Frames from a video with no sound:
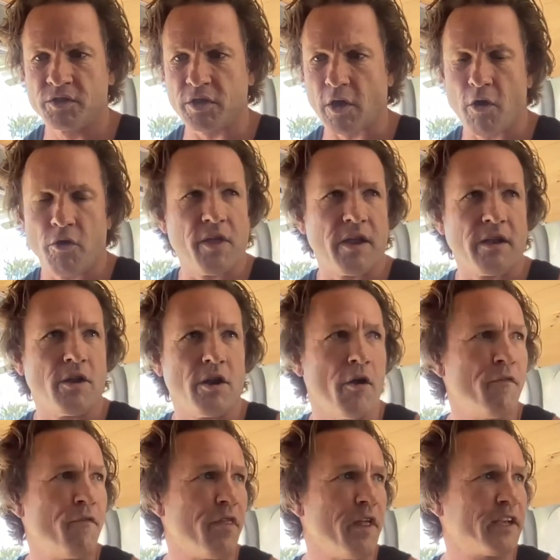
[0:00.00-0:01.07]
So then, you
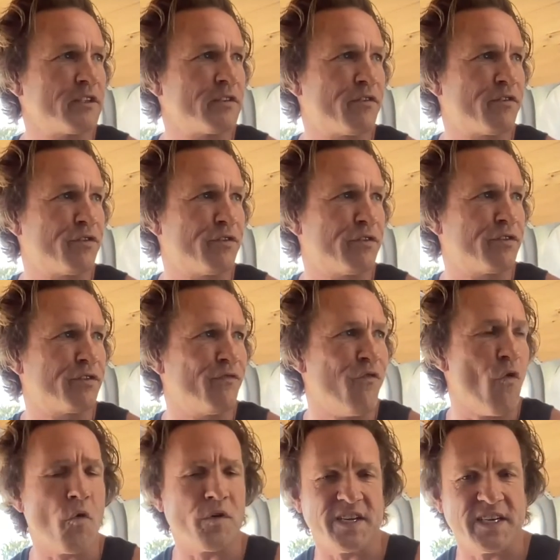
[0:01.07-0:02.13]
know, for the next
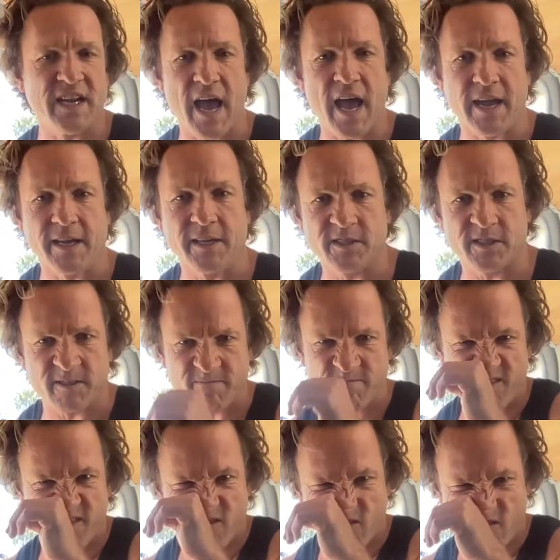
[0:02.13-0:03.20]
40 days,
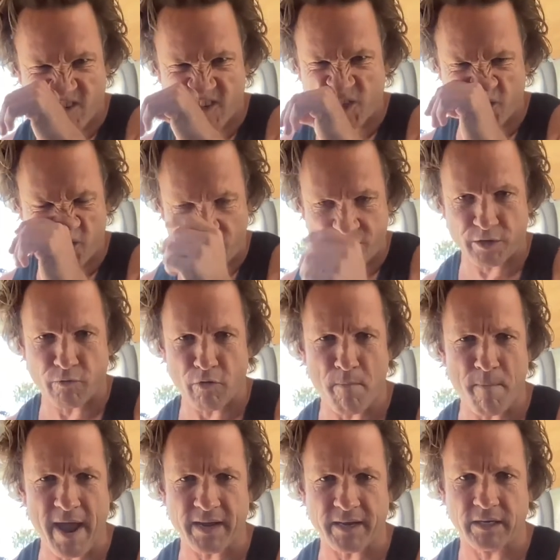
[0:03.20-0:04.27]
we're shooting a
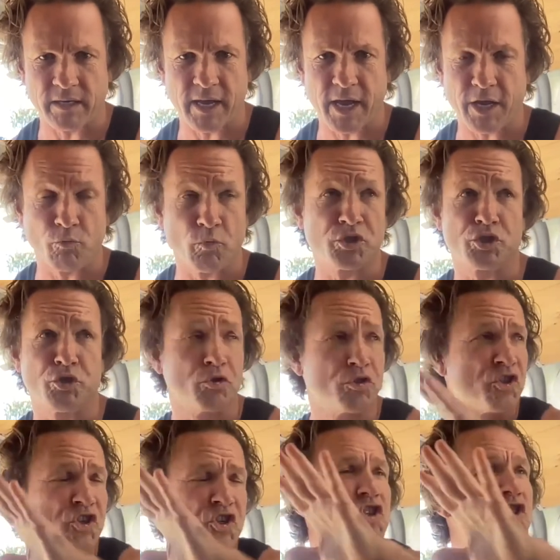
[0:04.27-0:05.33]
romantic lead, which
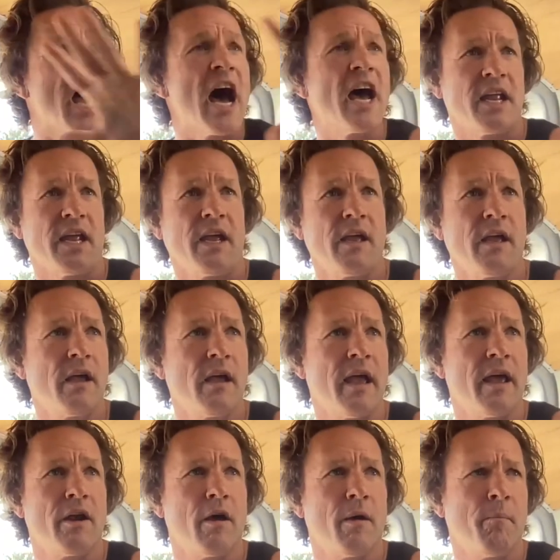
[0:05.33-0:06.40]
looks stunning,
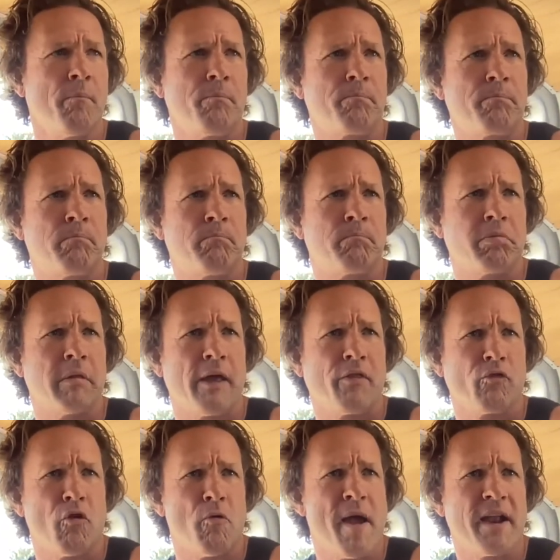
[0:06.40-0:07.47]
and I'm
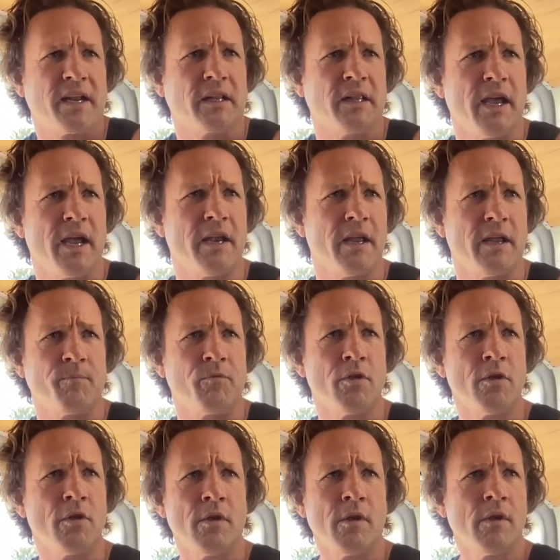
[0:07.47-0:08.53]
playing a romantic lead in,
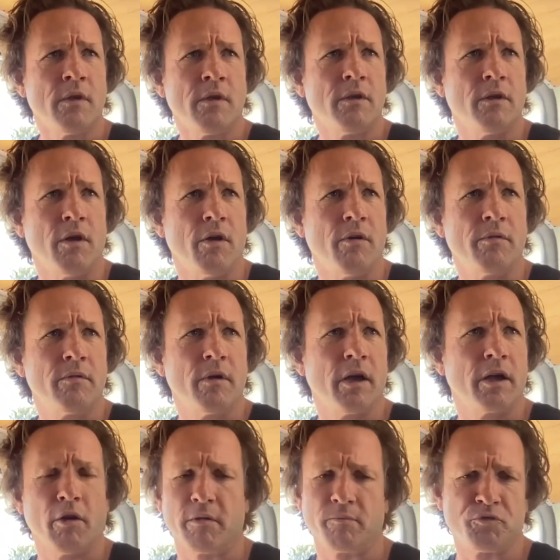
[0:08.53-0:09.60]
you know,
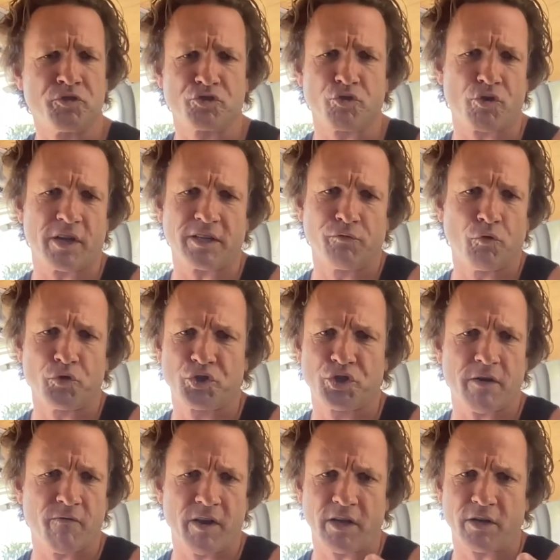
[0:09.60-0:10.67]
I got
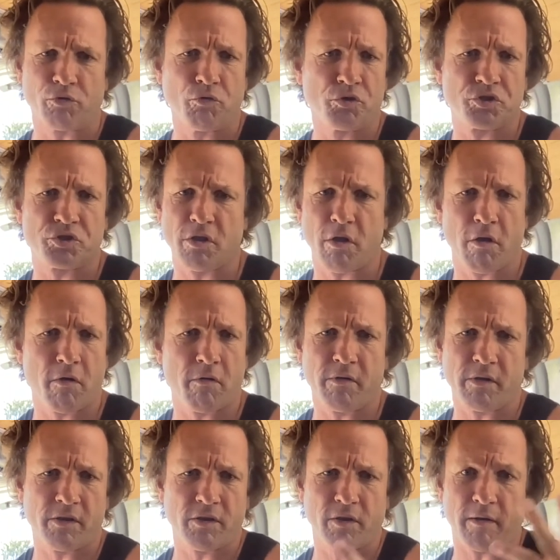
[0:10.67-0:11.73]
Radvucha,
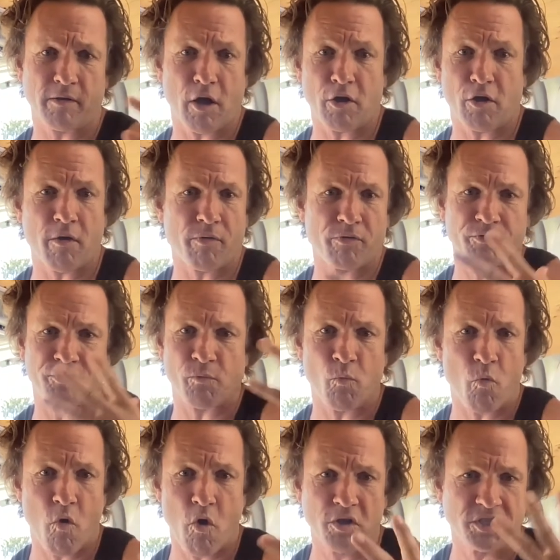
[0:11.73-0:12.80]
I got
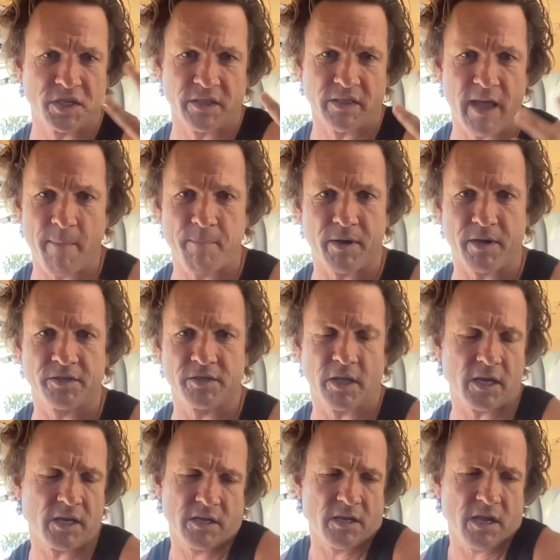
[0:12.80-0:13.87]
some words in there, but
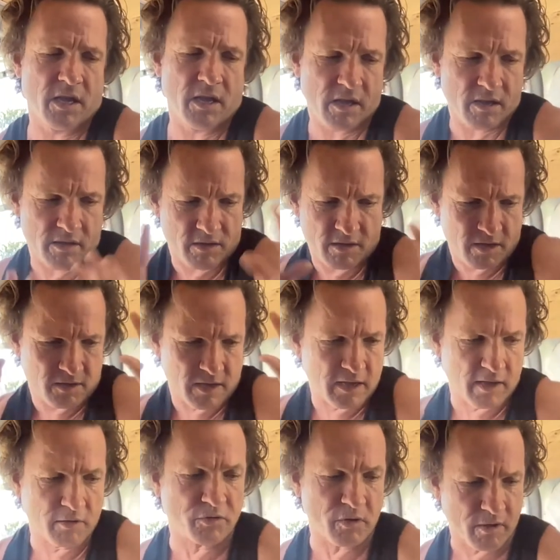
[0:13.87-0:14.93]
it's like, it,
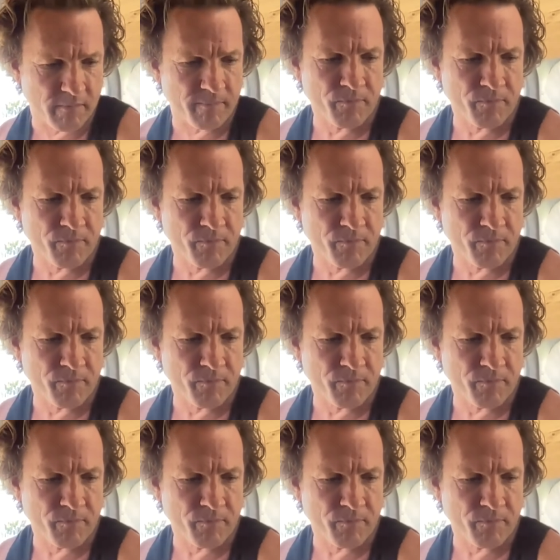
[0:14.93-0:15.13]
it was